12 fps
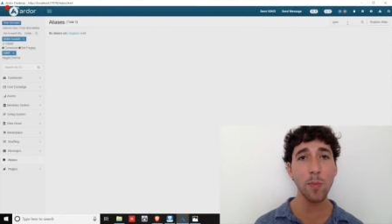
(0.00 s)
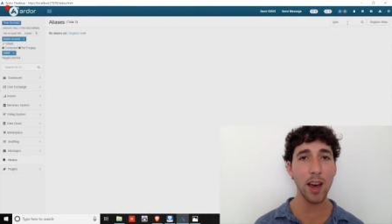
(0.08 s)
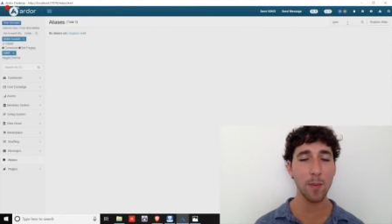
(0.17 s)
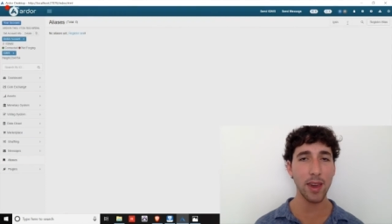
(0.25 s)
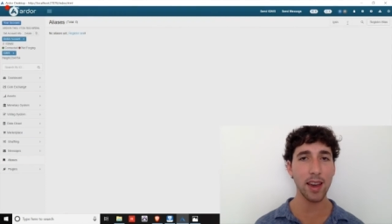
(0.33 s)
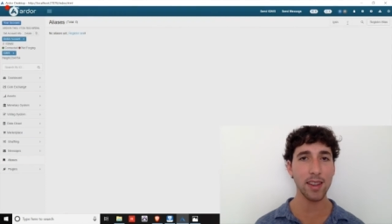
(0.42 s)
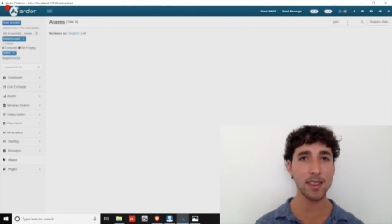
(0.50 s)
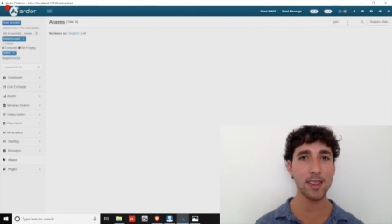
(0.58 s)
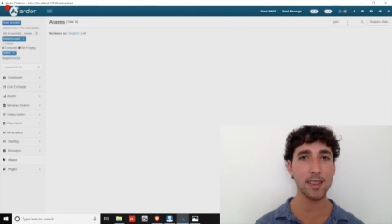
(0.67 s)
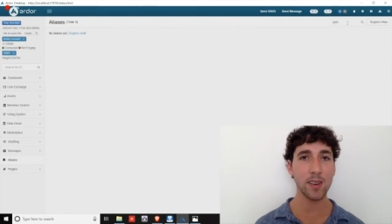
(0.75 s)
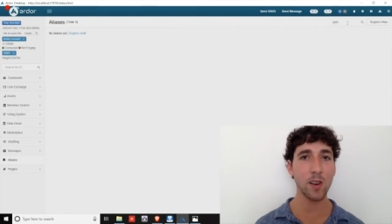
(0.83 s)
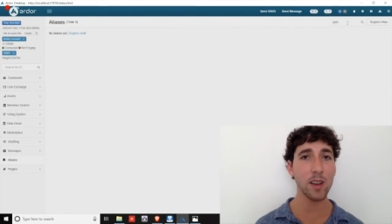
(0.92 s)
buy up
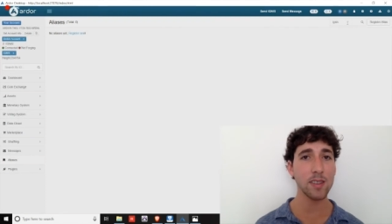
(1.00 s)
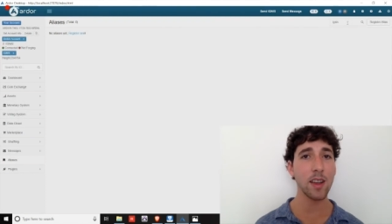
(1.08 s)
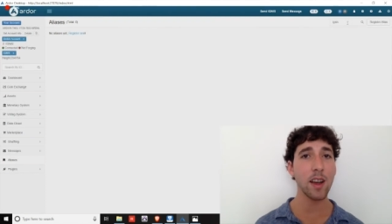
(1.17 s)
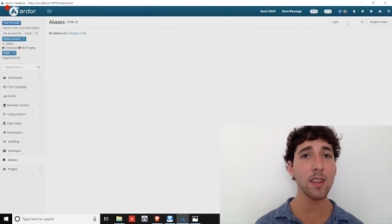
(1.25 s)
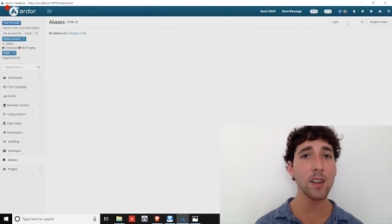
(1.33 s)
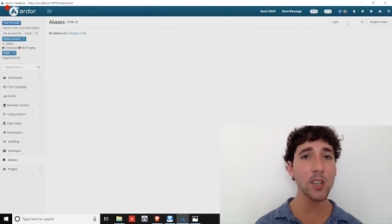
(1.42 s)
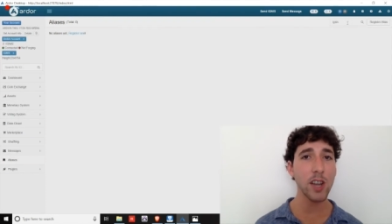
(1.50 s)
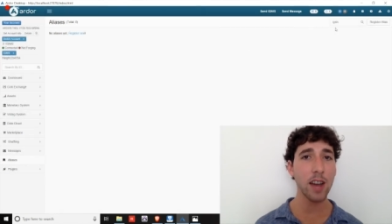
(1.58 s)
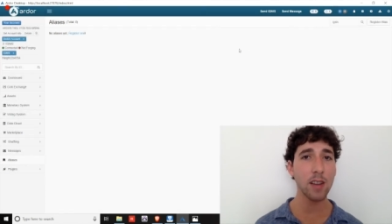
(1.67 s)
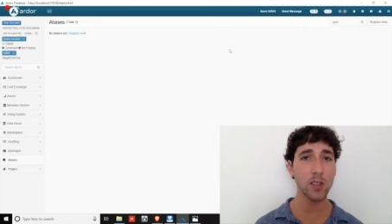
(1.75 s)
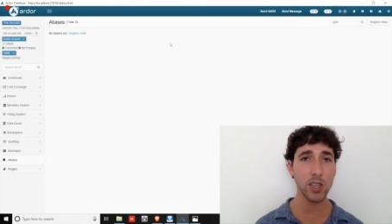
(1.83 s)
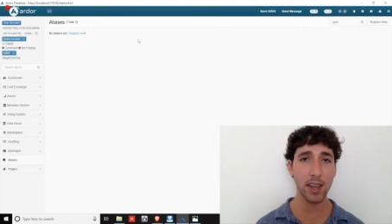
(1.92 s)
aliases across other
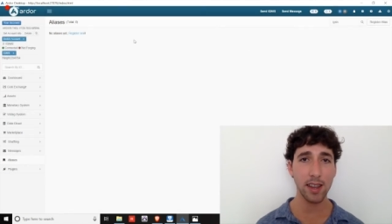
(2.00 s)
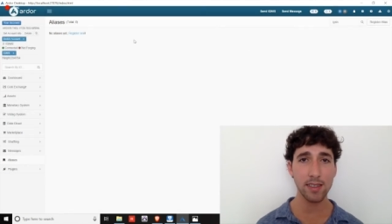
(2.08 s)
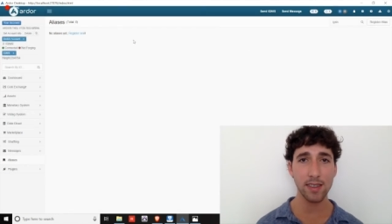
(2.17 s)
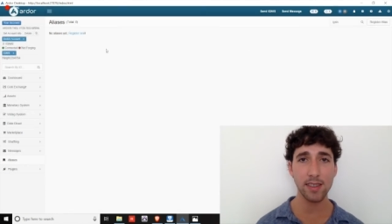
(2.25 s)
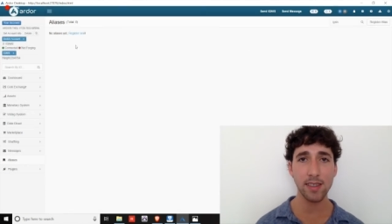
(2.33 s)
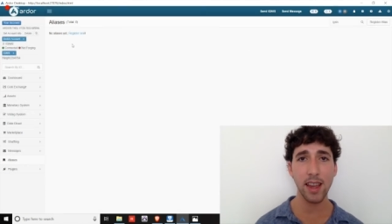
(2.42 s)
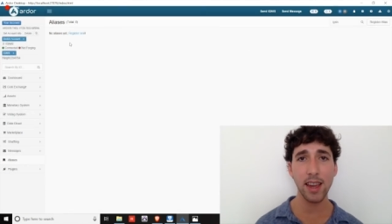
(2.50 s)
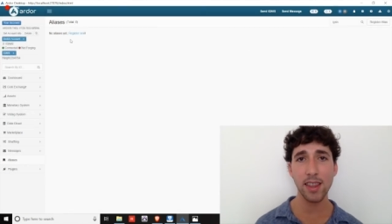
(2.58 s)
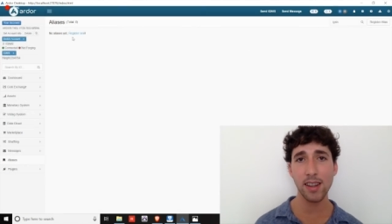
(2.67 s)
child chains. It's like